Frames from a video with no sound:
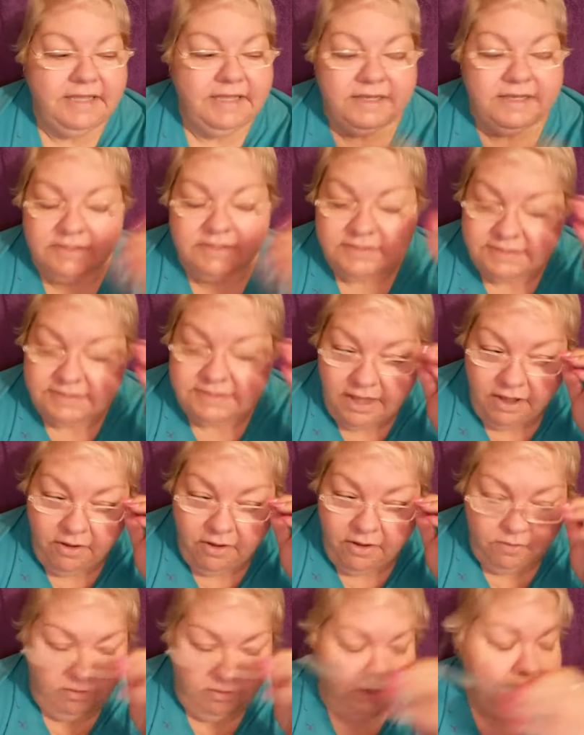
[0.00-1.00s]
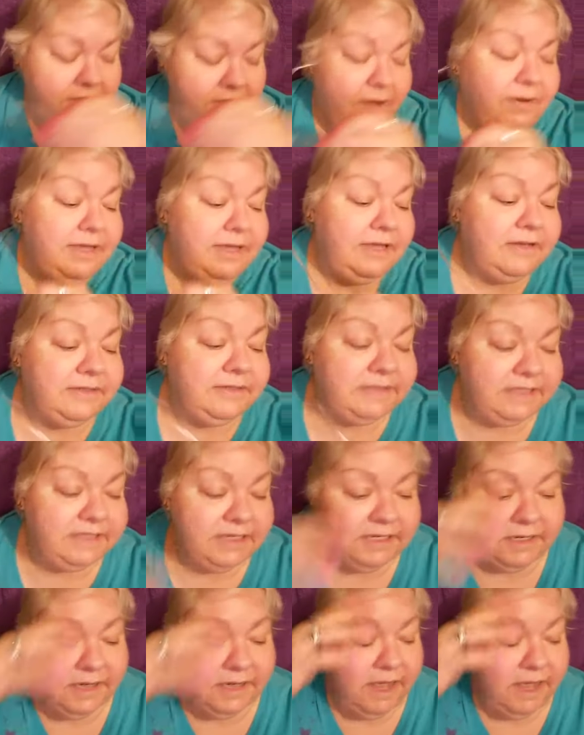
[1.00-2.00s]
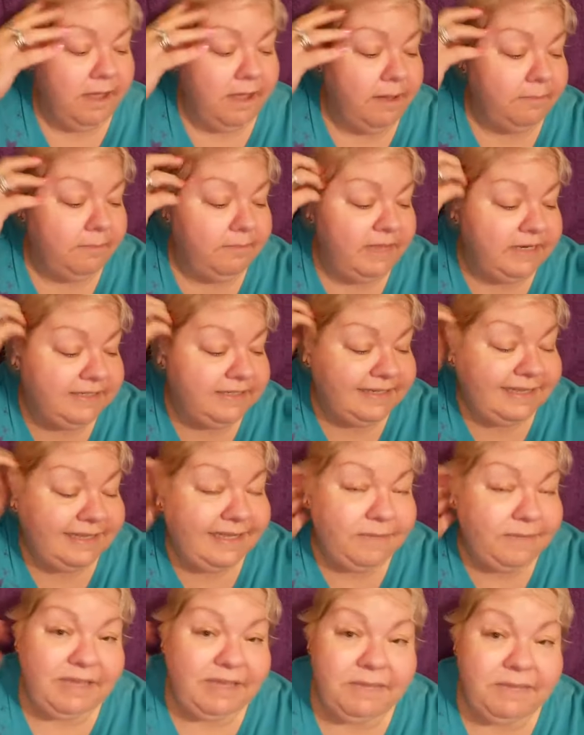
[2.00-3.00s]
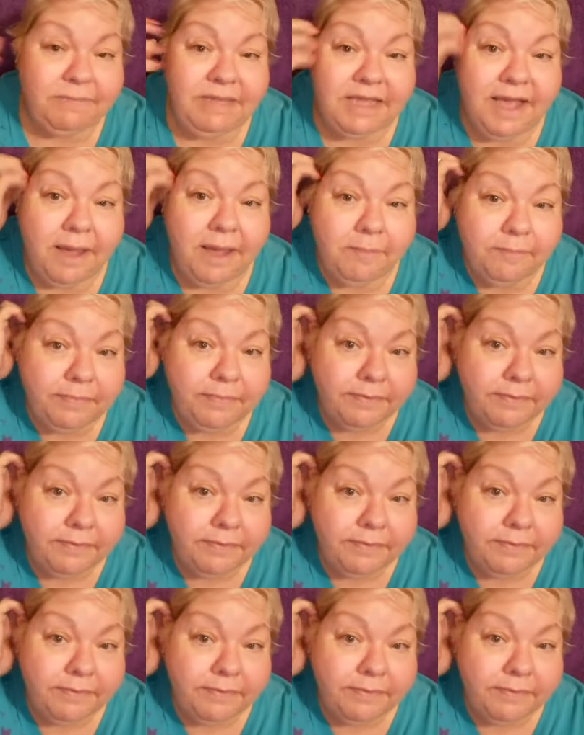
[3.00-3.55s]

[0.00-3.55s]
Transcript: So, you know, it used to uh, mentally beat me up,